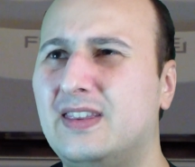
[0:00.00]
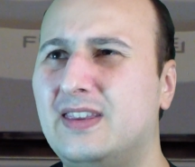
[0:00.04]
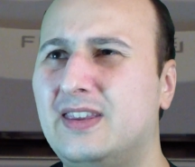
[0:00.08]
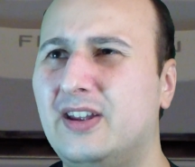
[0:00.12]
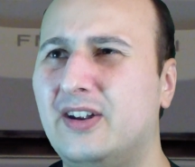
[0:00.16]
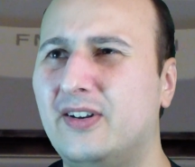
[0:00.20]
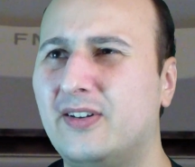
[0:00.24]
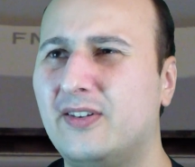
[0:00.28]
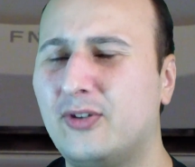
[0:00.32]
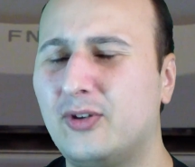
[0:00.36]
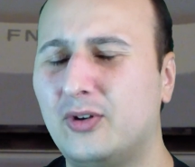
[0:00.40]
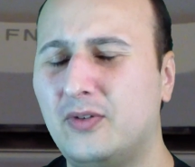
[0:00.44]

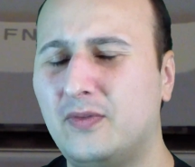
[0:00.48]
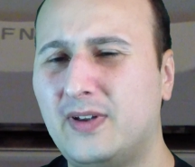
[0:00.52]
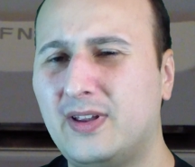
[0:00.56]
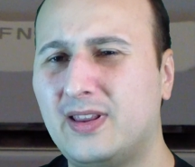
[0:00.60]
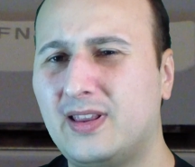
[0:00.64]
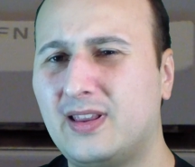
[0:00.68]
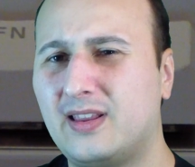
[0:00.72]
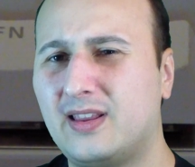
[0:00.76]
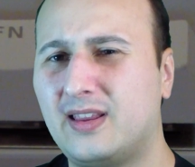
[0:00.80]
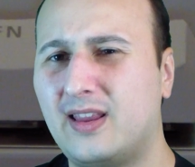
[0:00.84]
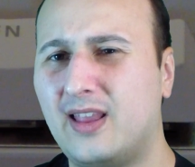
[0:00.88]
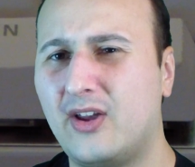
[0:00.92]
There's sort of
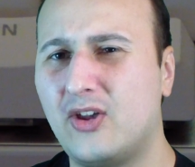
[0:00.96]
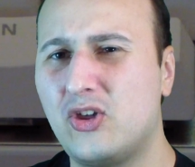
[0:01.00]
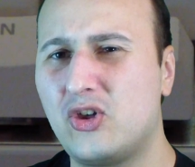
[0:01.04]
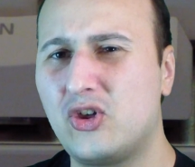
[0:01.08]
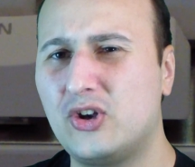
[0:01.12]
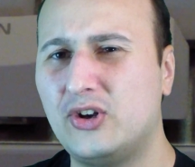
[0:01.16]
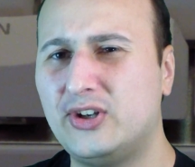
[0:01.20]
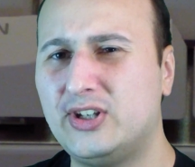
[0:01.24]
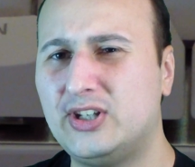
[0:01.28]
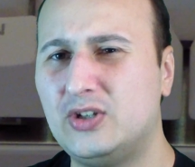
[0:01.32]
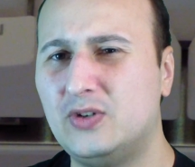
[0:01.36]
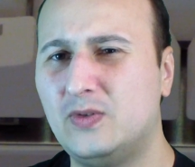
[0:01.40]
a
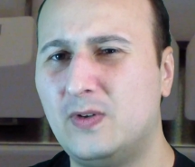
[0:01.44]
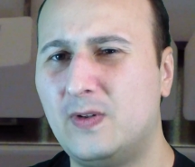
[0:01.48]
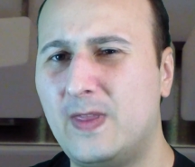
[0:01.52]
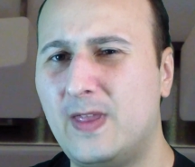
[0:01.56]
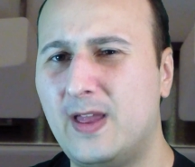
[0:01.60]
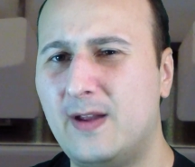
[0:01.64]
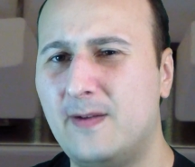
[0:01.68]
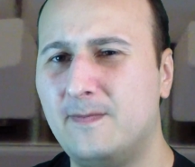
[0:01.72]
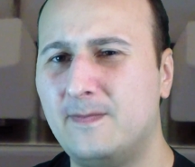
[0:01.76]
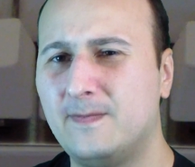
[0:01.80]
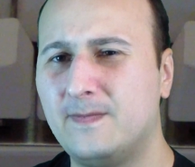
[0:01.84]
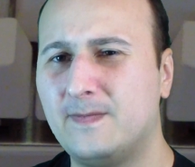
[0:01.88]
texture to
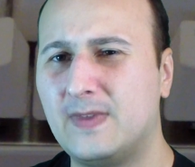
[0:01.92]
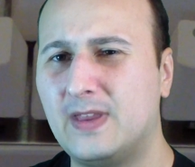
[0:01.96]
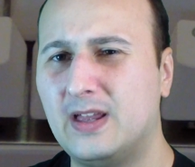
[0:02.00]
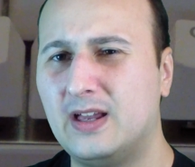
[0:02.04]
them,